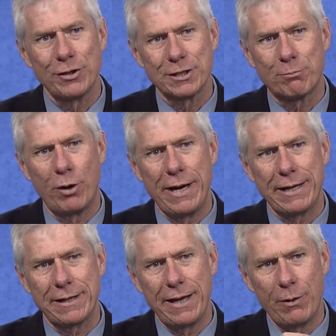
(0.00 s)
this break,
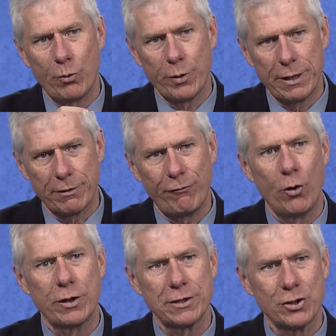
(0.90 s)
where we can
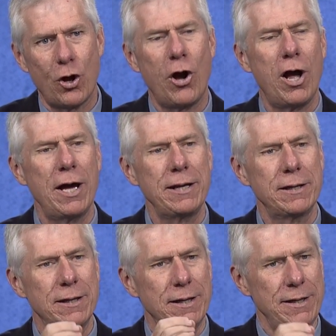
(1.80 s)
focus on
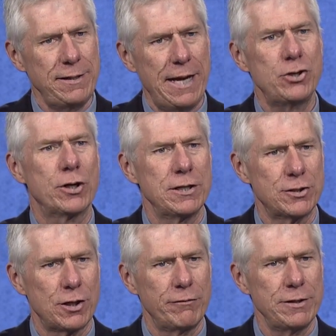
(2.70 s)
Nature
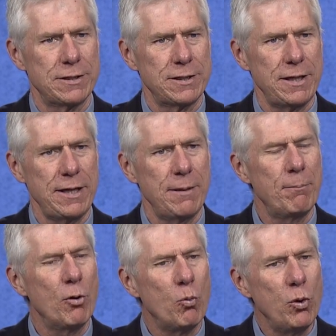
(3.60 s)
Conservancy.
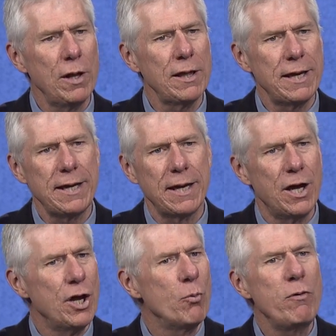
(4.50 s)
But really,
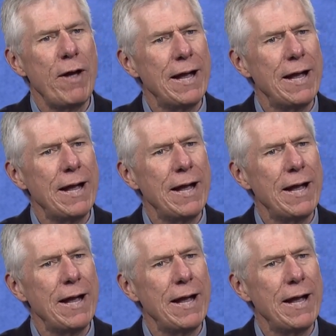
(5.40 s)
we've